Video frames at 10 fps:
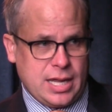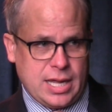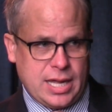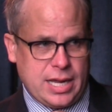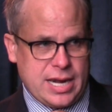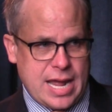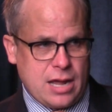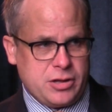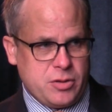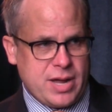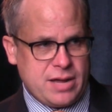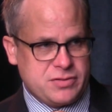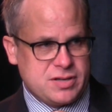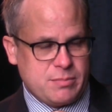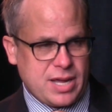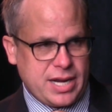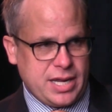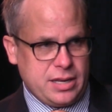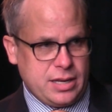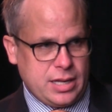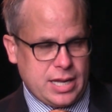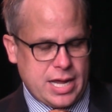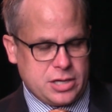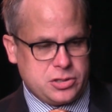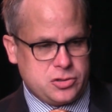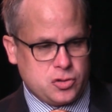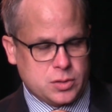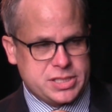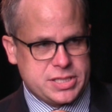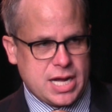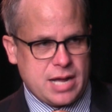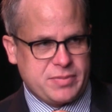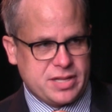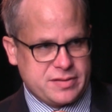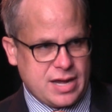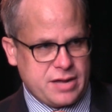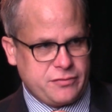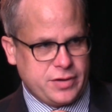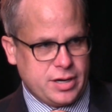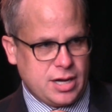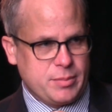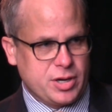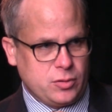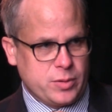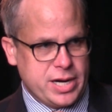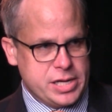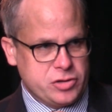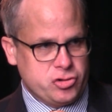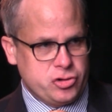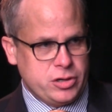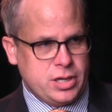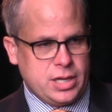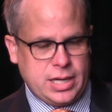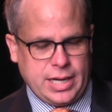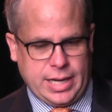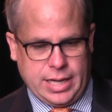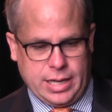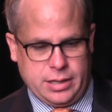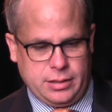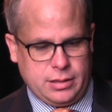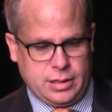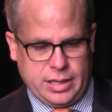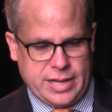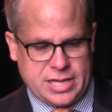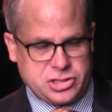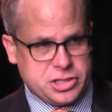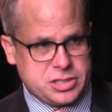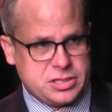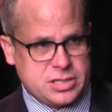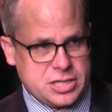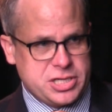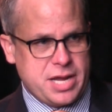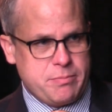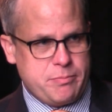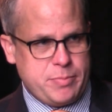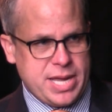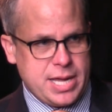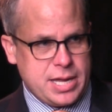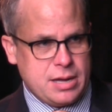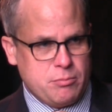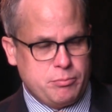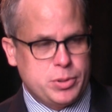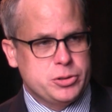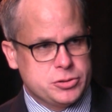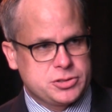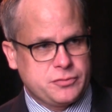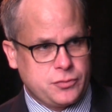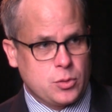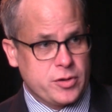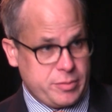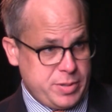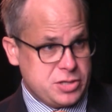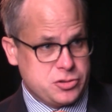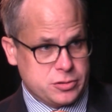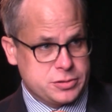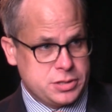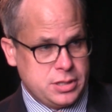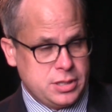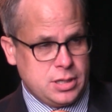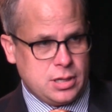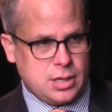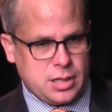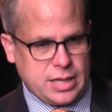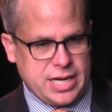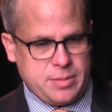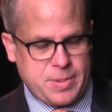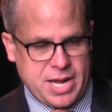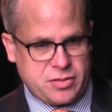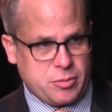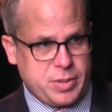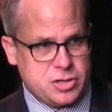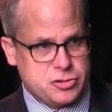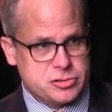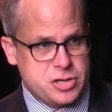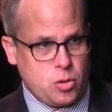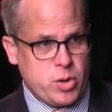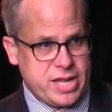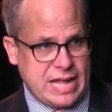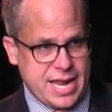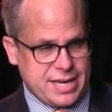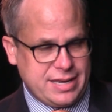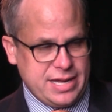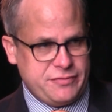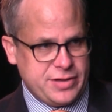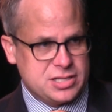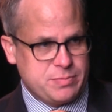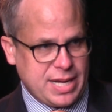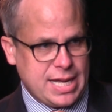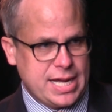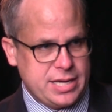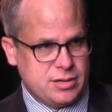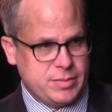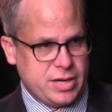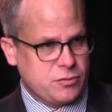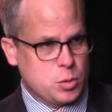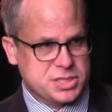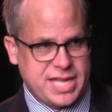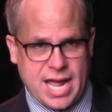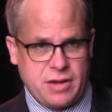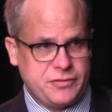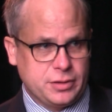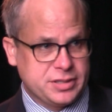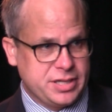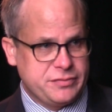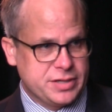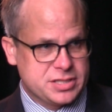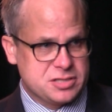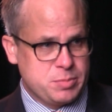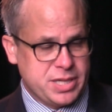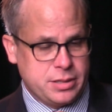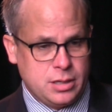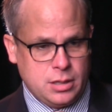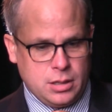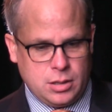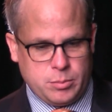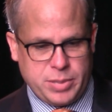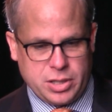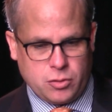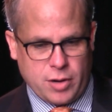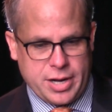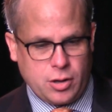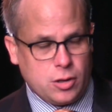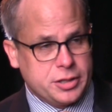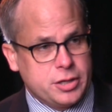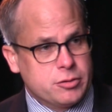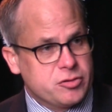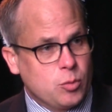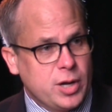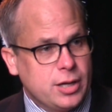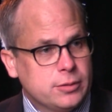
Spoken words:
And now you have somebody at shortstop that's got phenomenal range, and that's just such a big boost for the pitchers, Lady Panther pitchers, knowing that defense behind them. And of course the outfield defense has been great all year as well.